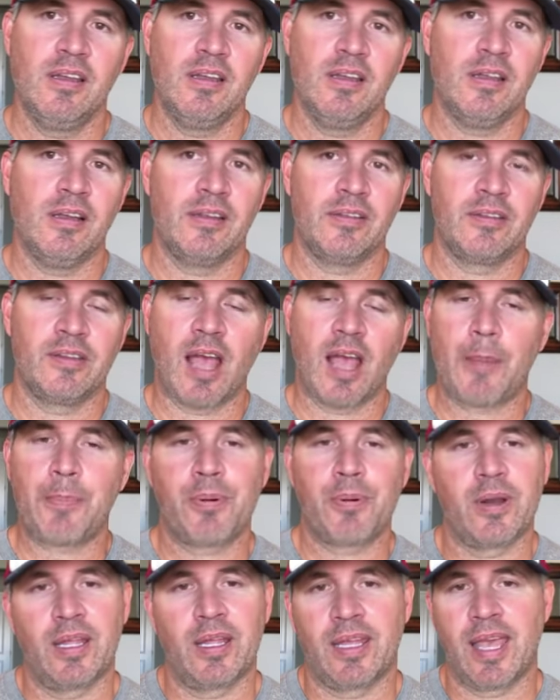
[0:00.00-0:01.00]
the
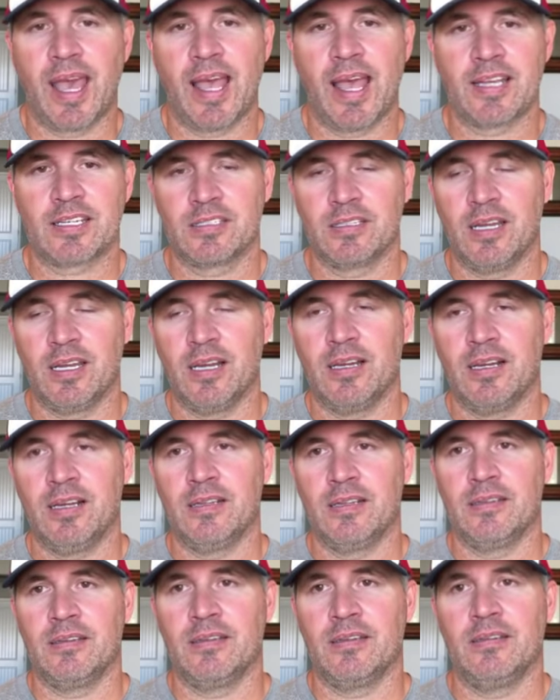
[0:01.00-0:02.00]
operating cash,
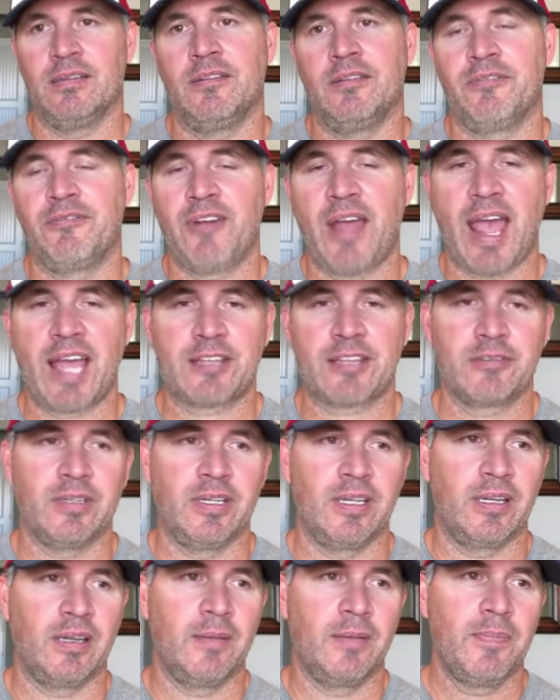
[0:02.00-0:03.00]
the
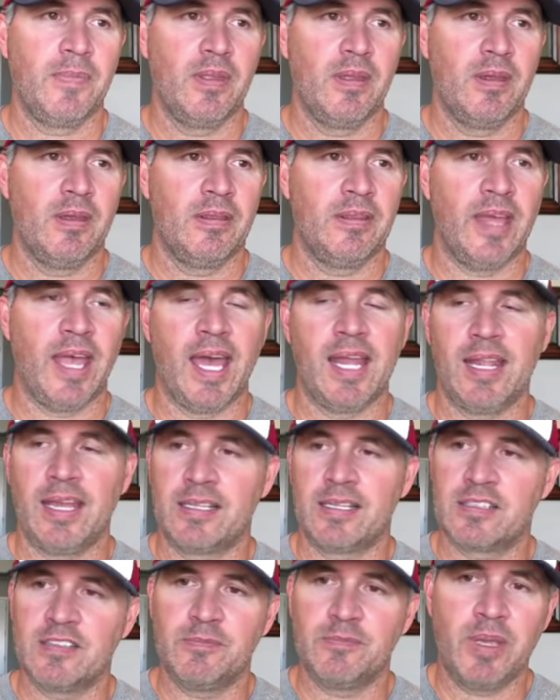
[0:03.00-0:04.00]
factoring, the headaches
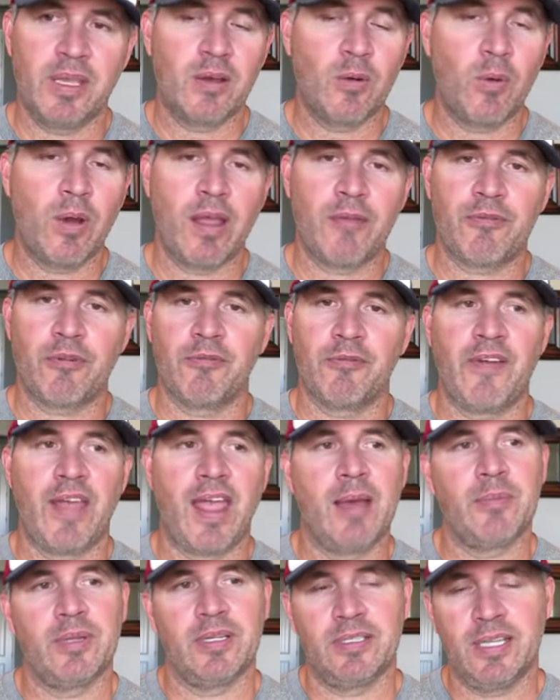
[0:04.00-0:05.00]
of being away from
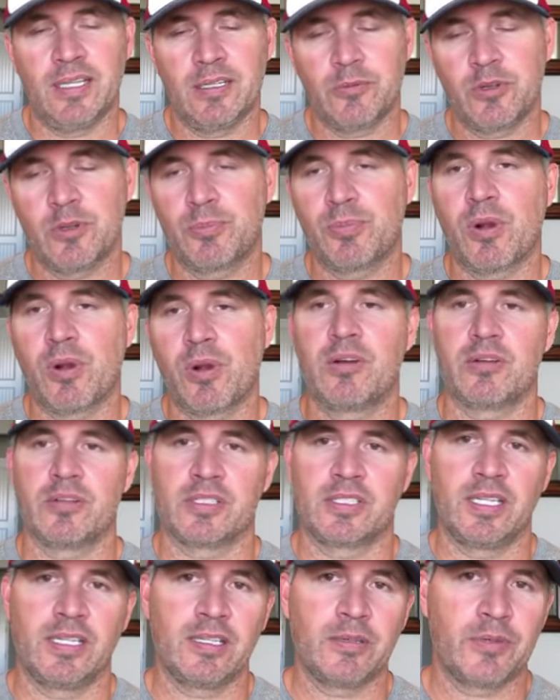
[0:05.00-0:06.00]
family, dealing with brokers,
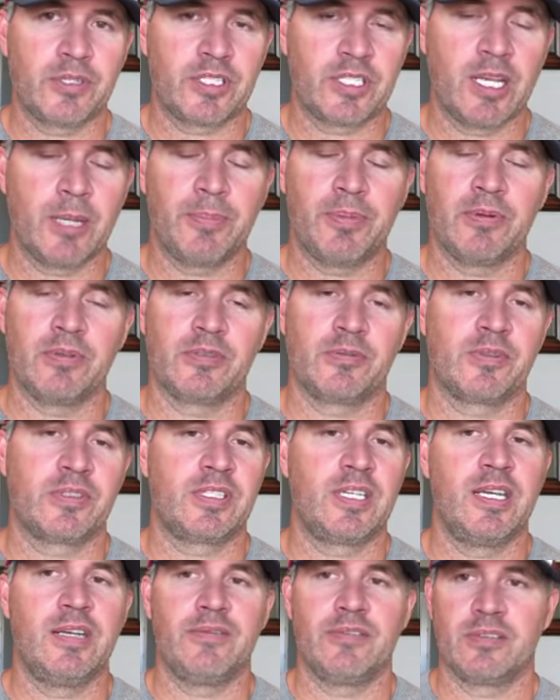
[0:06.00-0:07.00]
dealing with shippers,
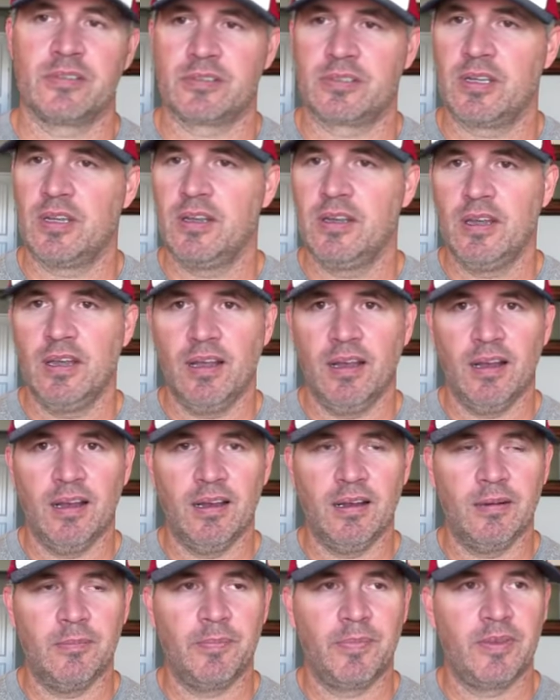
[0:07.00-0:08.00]
receivers,
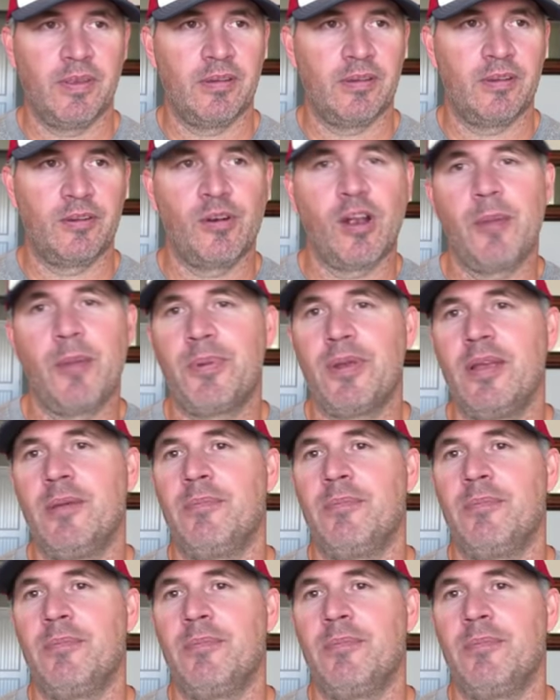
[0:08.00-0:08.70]
grumpy